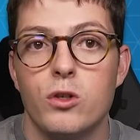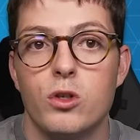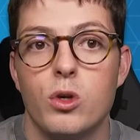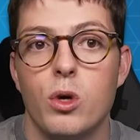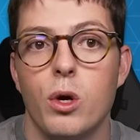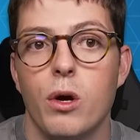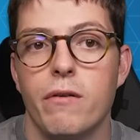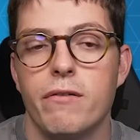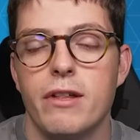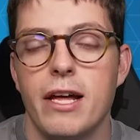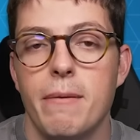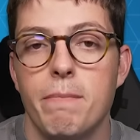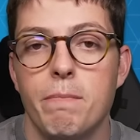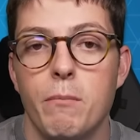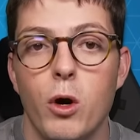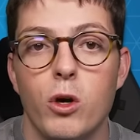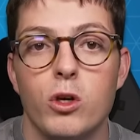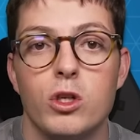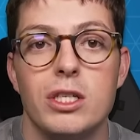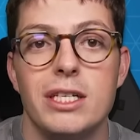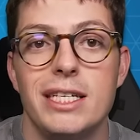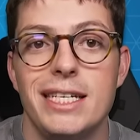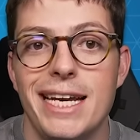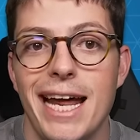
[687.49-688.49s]
two of their
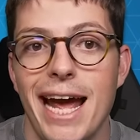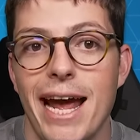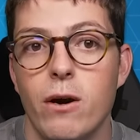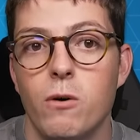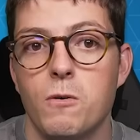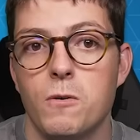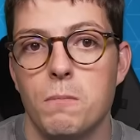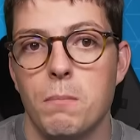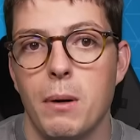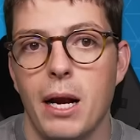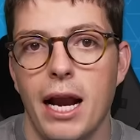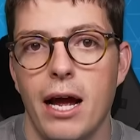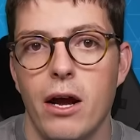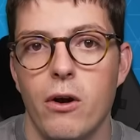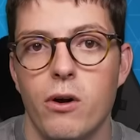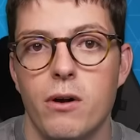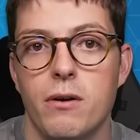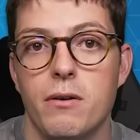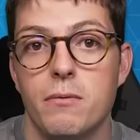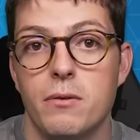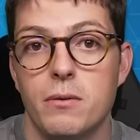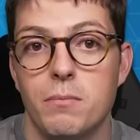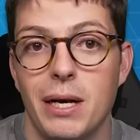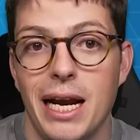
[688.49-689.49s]
most nailed
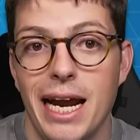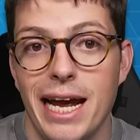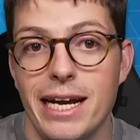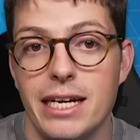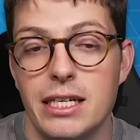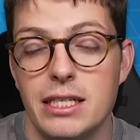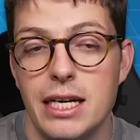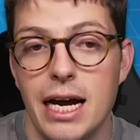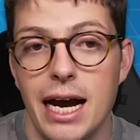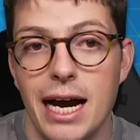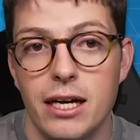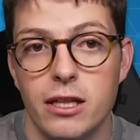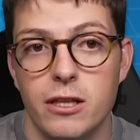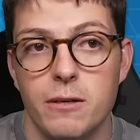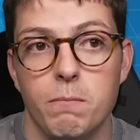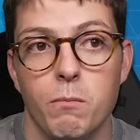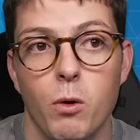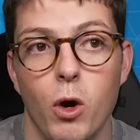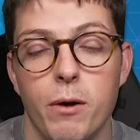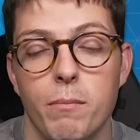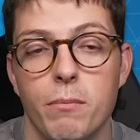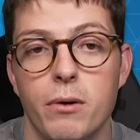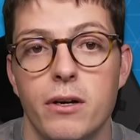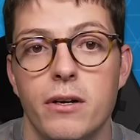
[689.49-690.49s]
players at the
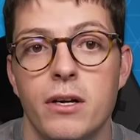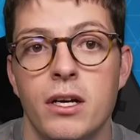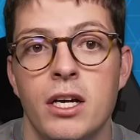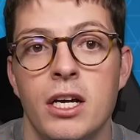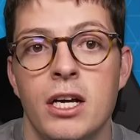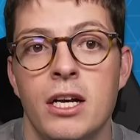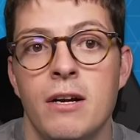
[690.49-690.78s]
moment.